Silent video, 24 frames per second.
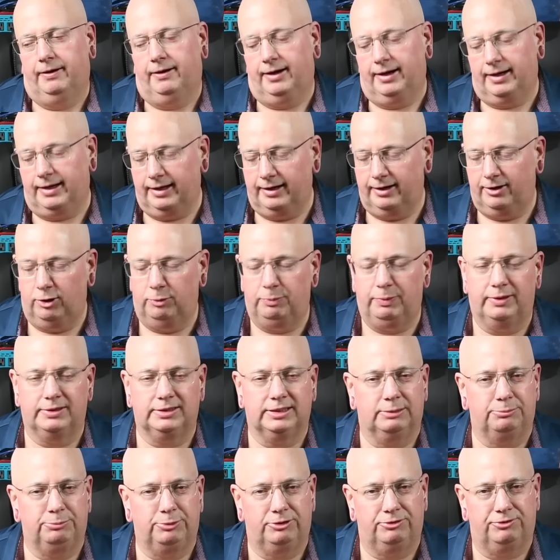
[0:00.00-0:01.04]
I kind of hope I
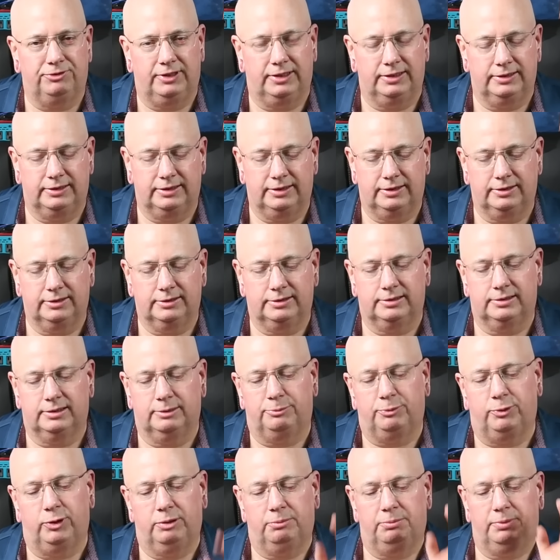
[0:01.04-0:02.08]
simplified this,
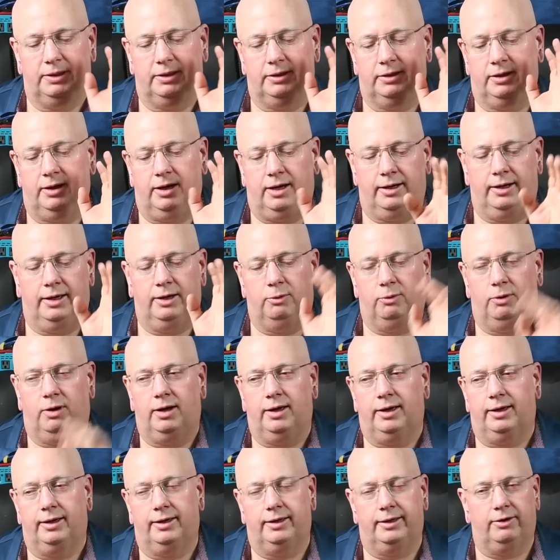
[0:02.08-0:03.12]
the point being
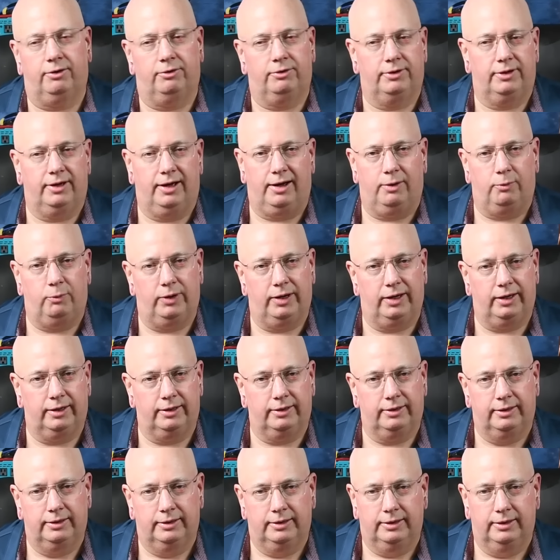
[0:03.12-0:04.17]
Yahweh or
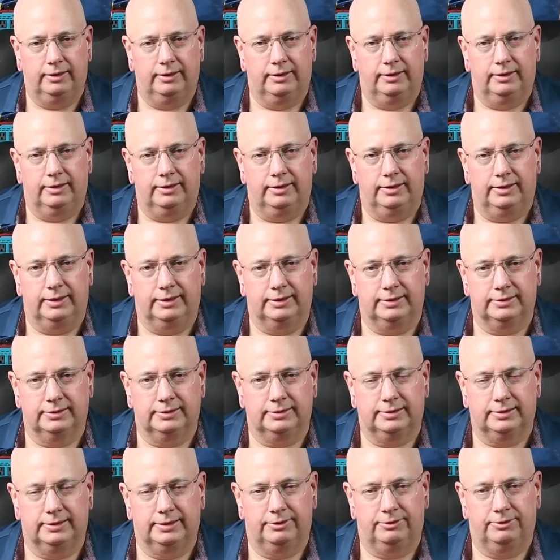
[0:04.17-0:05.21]
Yahweh
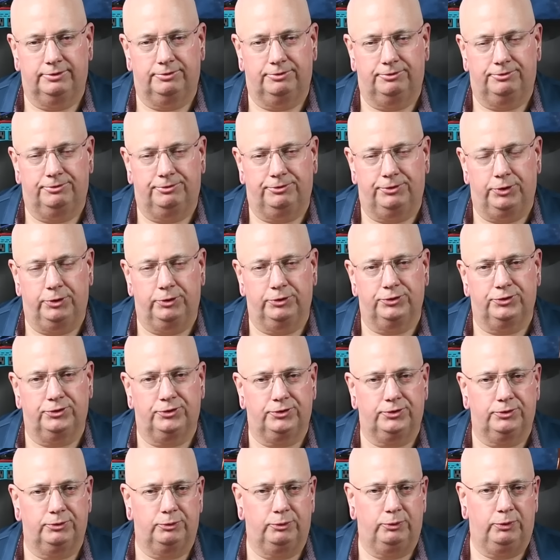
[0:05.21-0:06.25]
is the
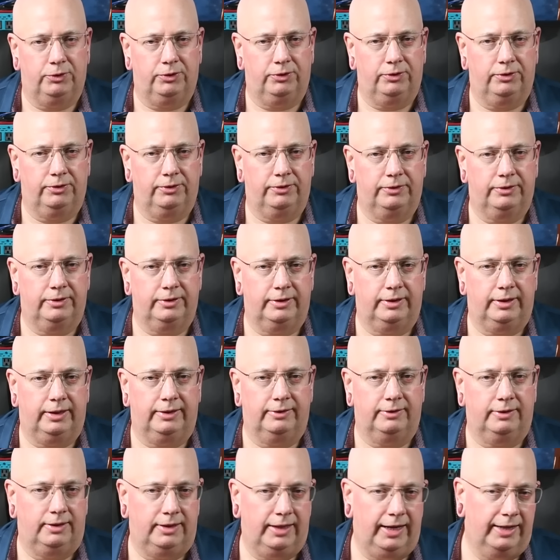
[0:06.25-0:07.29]
first word
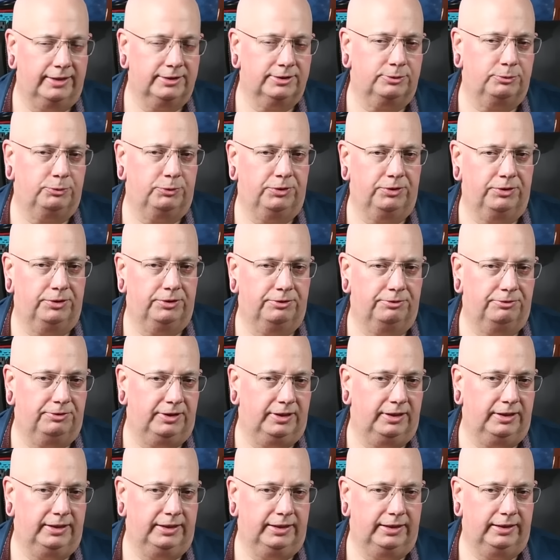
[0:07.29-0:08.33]
and the last word of
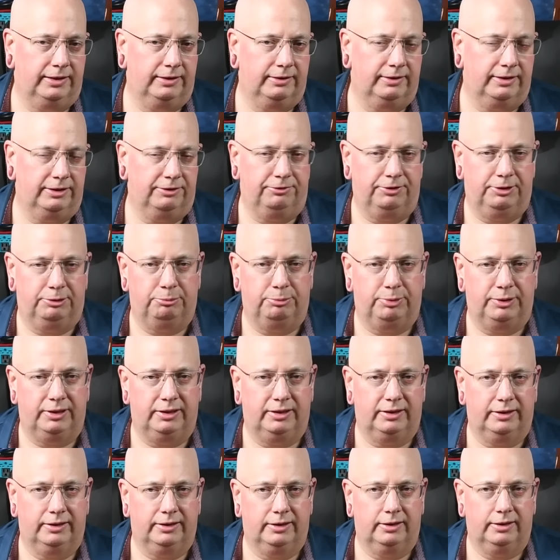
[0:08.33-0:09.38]
any living
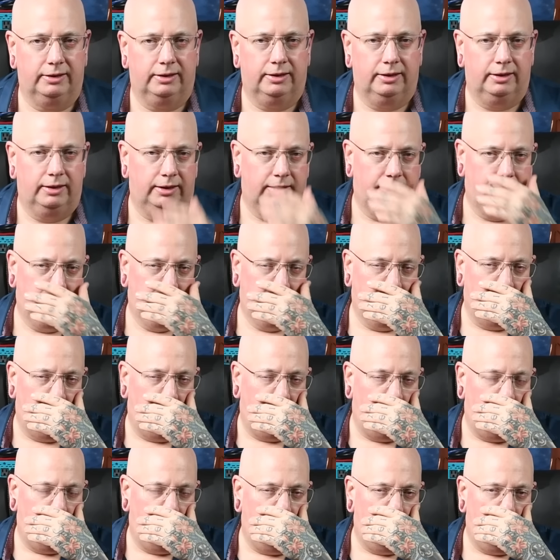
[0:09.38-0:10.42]
being
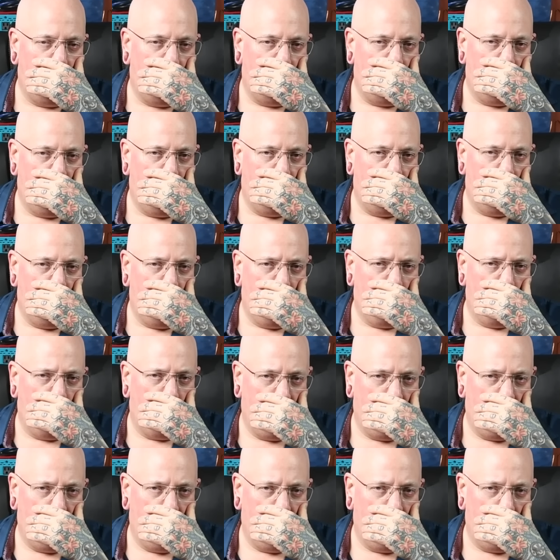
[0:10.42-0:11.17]
Yahweh.